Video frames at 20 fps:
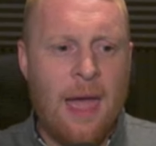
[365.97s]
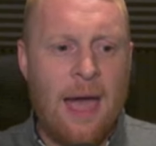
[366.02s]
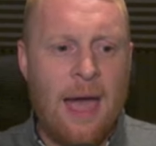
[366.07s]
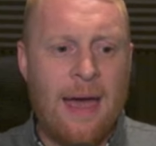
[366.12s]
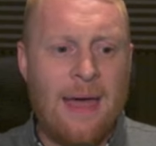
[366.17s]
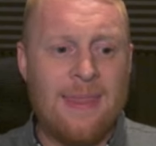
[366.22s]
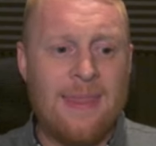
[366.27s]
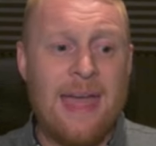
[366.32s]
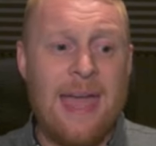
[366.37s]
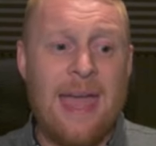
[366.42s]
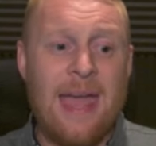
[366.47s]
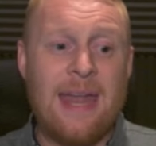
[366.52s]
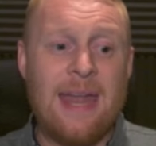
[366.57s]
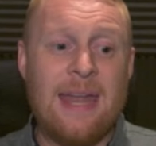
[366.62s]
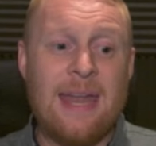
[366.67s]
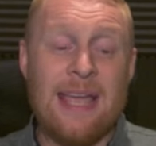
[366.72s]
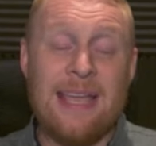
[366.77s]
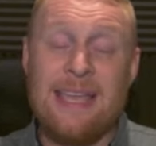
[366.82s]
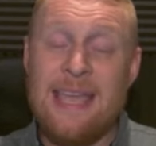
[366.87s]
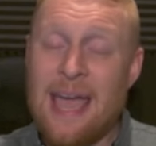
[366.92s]
And
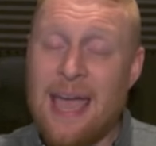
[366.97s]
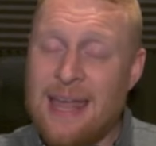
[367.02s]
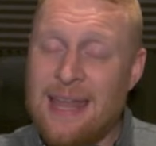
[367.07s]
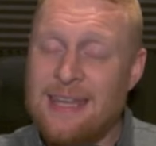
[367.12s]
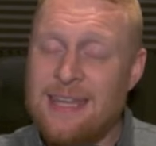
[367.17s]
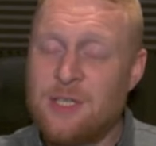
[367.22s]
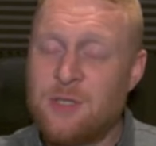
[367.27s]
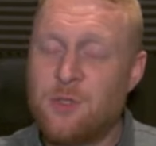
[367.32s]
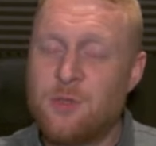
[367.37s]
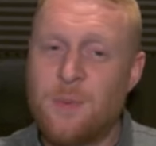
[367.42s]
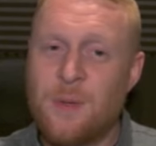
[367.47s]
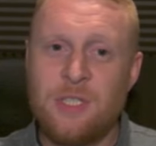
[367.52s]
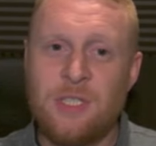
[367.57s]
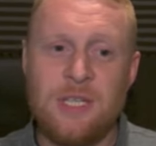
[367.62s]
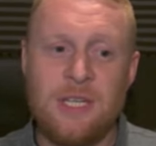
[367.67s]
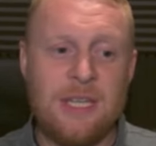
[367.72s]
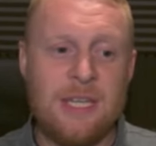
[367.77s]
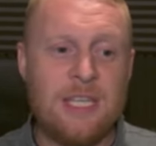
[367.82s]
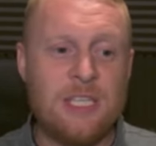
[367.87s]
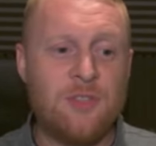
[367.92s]
then again, this was
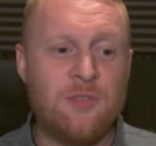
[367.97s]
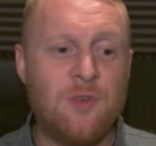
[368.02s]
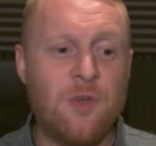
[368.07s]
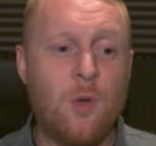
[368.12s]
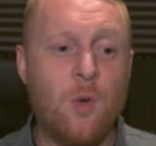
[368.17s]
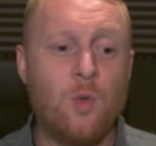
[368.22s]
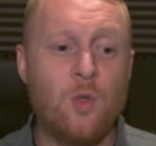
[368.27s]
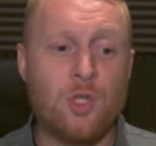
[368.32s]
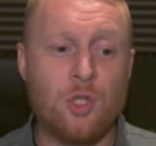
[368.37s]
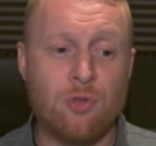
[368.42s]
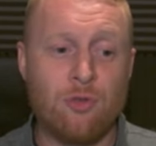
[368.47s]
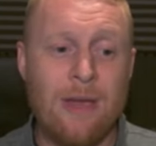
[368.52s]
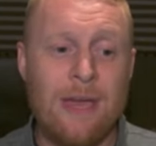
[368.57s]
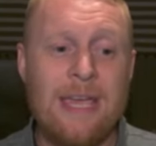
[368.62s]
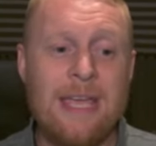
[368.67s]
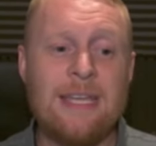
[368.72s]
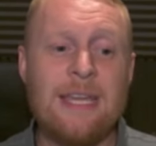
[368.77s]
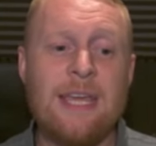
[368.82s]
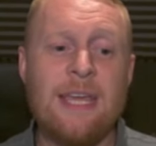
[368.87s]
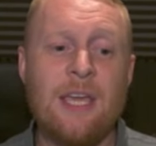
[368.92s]
mentioned in the interview,
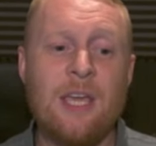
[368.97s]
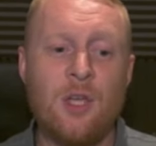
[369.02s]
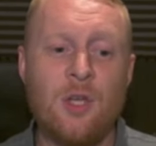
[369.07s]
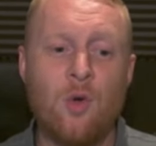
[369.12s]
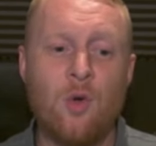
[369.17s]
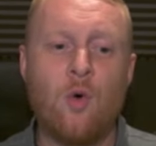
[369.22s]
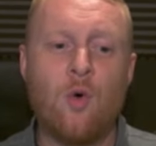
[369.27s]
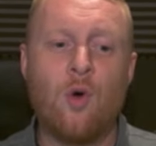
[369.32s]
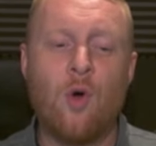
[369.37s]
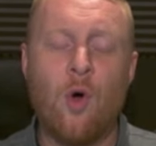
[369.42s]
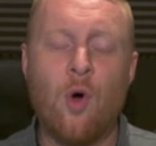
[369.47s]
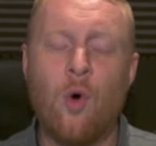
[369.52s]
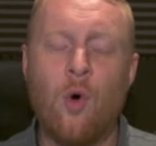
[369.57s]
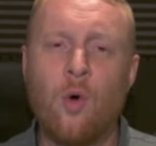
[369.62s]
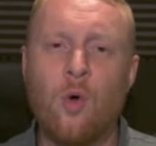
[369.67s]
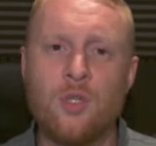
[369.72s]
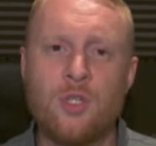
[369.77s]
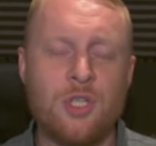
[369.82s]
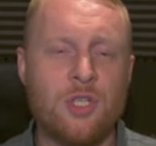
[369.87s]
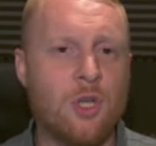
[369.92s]
trading your
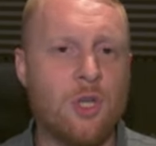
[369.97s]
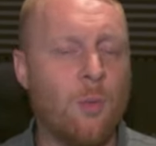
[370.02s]
cores.